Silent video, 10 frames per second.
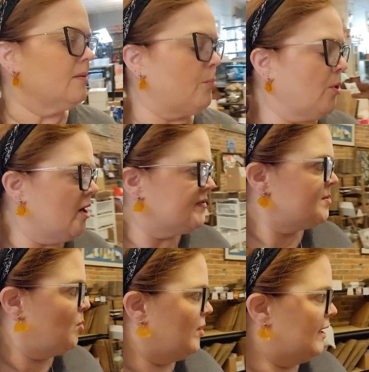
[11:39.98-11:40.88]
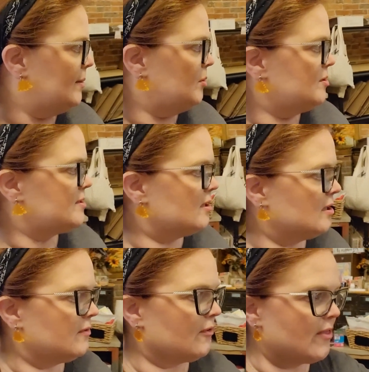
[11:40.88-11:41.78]
print off some more labels
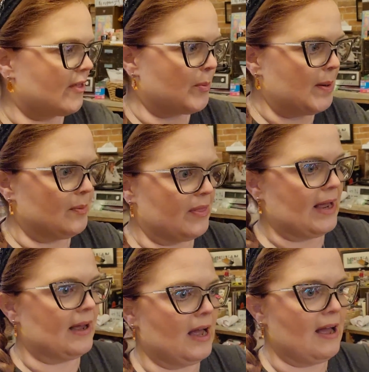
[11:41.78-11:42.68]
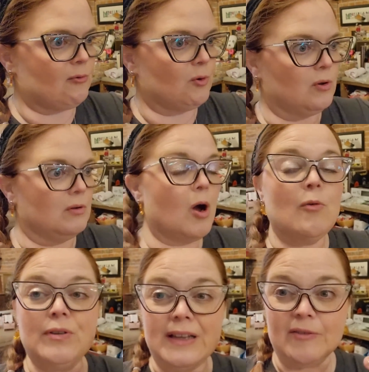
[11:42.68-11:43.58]
for the other people that will
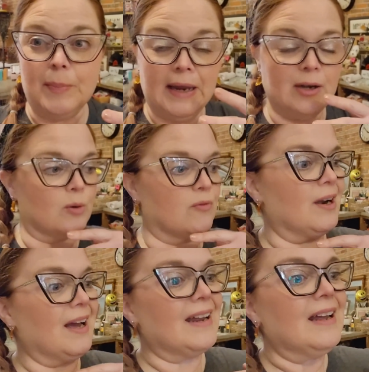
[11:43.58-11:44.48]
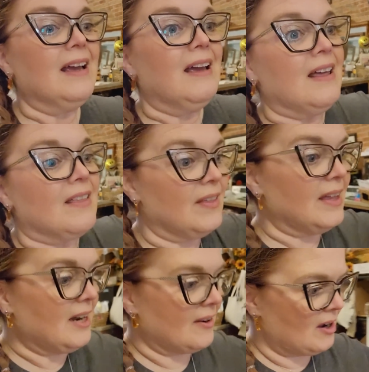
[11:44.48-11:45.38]
hopefully have paid overnight.
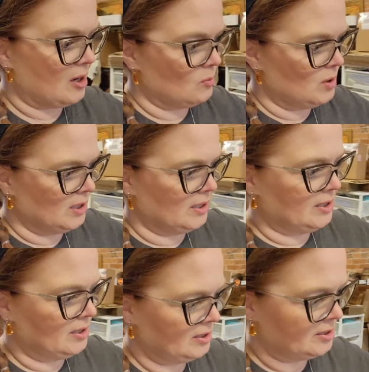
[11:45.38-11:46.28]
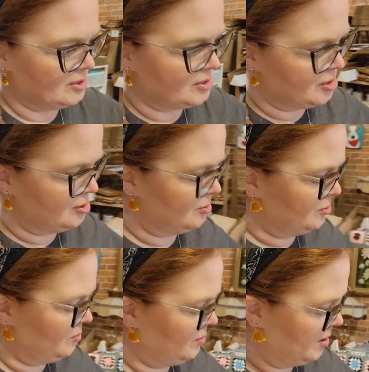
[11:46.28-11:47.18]
Then I've got one,
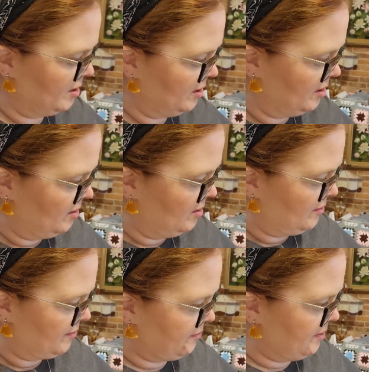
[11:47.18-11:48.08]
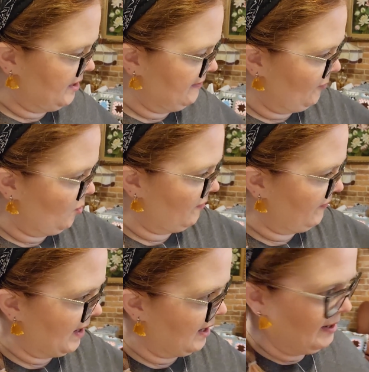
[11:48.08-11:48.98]
two, three, four,
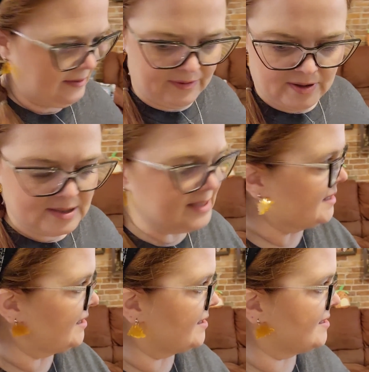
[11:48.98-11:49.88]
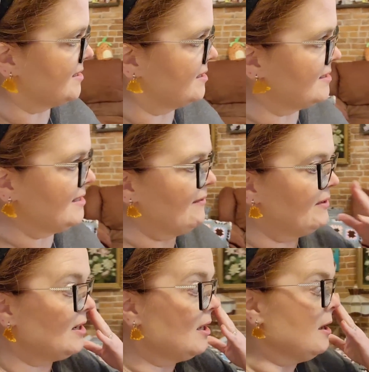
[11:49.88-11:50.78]
five, six,
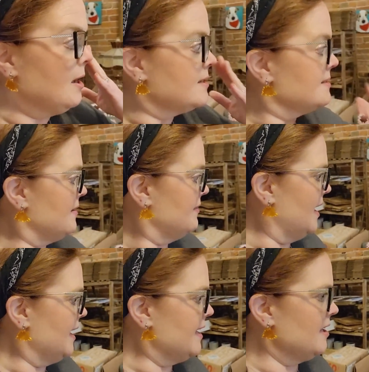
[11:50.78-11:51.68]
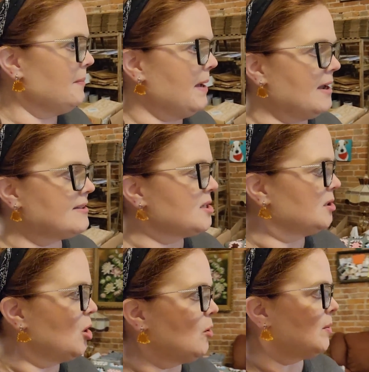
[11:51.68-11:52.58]
seven, seven Ikea bags to
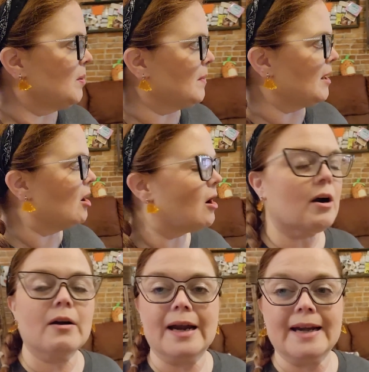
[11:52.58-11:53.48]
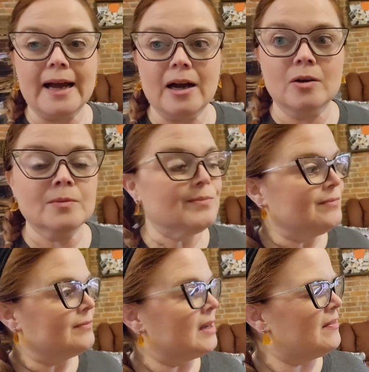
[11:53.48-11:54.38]
load up in my car right now.
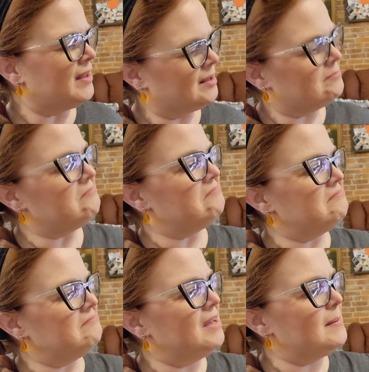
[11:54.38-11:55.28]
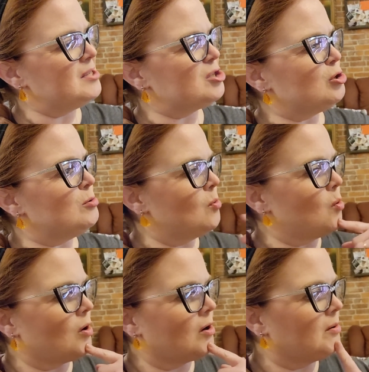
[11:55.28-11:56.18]
And then maybe two
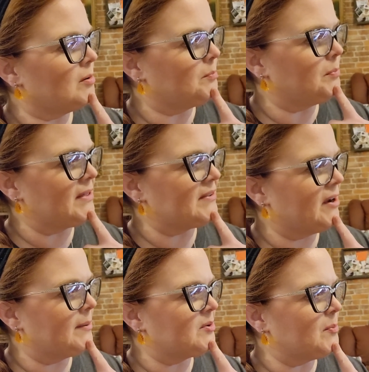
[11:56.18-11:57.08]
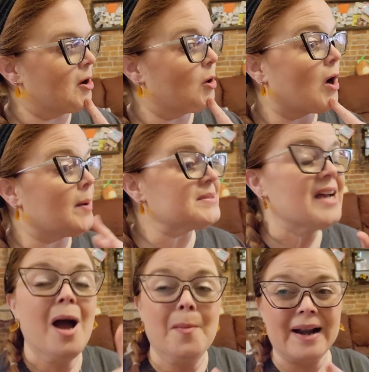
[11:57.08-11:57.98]
more by the time tomorrow comes.
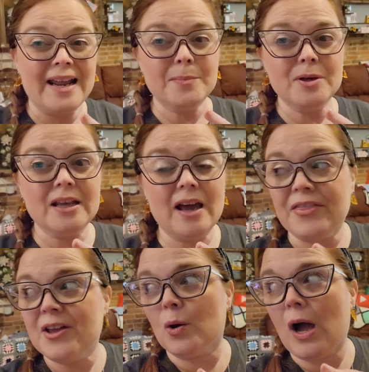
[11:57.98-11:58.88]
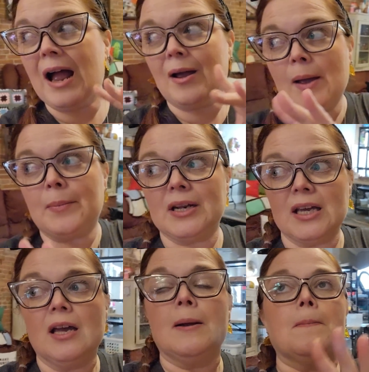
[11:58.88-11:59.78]
But I am going to, I think I, I'm going to,
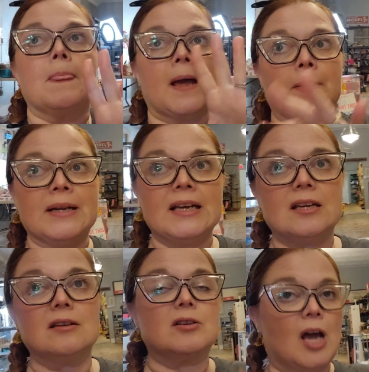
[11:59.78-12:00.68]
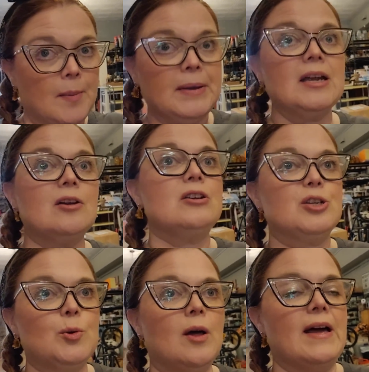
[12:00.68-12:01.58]
I'm going to come here and
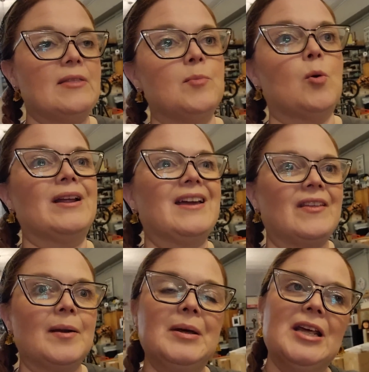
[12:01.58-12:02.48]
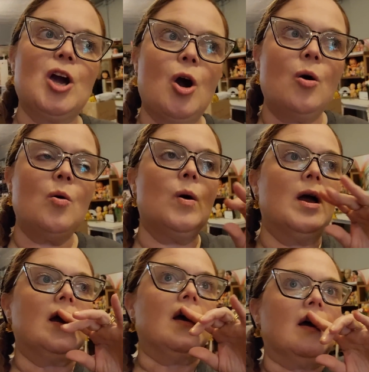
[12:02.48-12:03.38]
do all that in the morning. And then I'm going to go
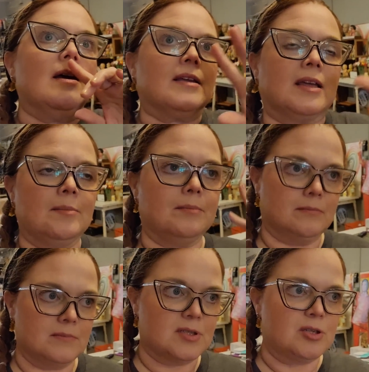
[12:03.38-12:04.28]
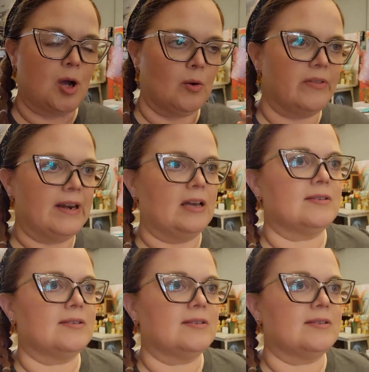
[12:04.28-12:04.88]
get, go to the nail